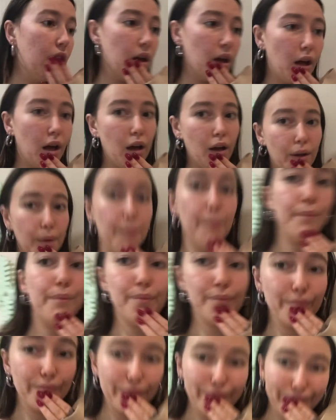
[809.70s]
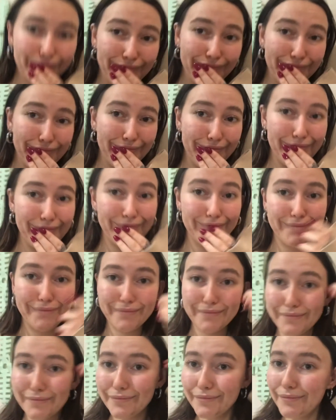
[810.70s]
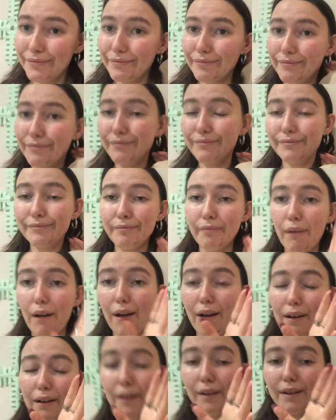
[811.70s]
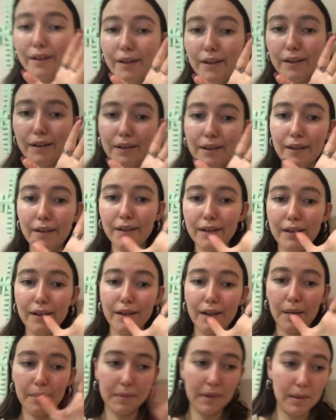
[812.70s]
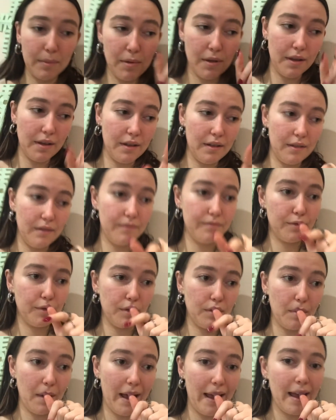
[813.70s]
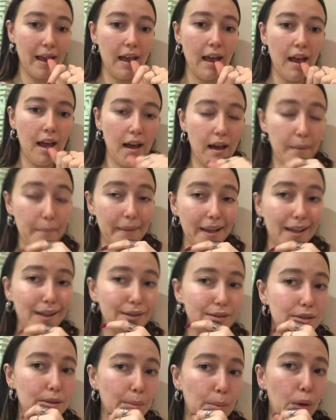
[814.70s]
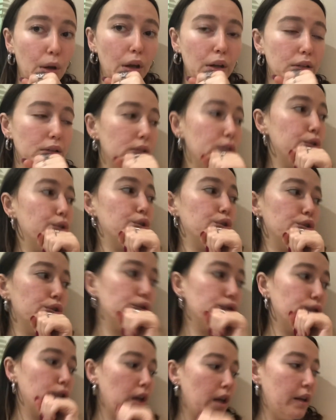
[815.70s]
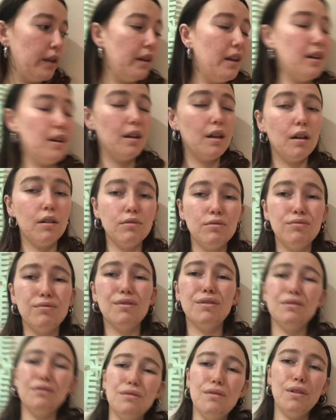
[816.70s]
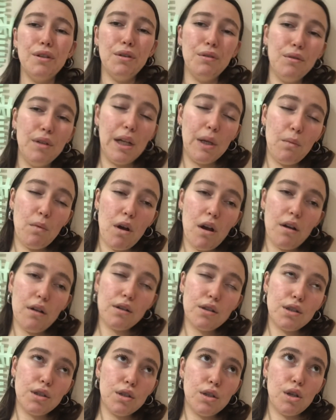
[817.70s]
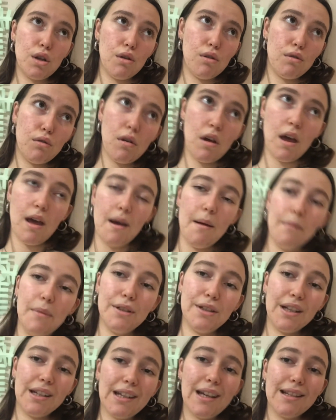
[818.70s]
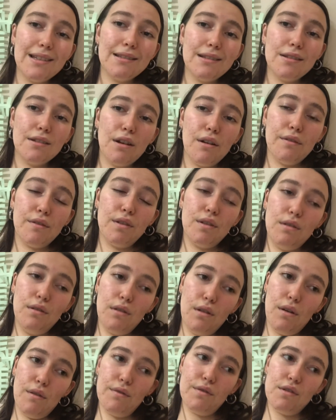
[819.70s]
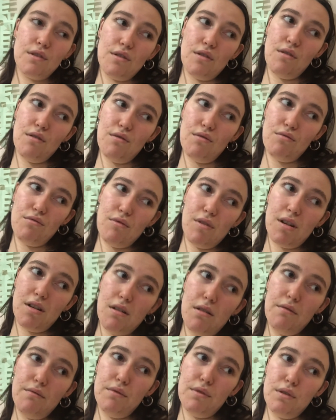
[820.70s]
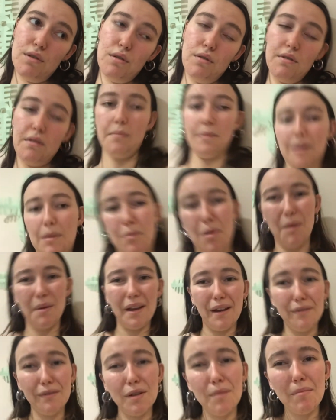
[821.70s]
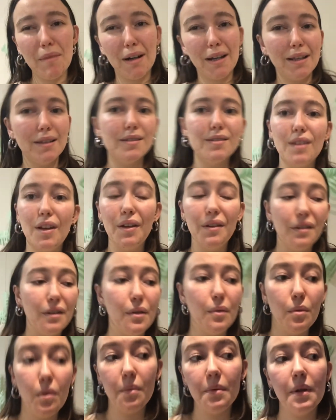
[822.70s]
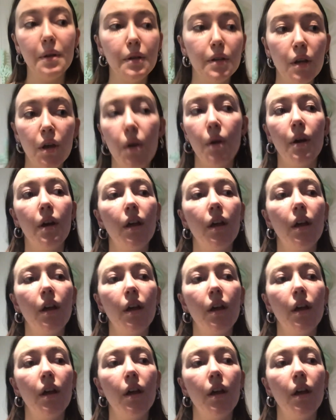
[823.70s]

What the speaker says: But I'm gonna put the food away and make us some lunch, and then I've got new work to do. But Jack has this afternoon off, so I kind of want to do something, but we have no money, so I don't know what we can do.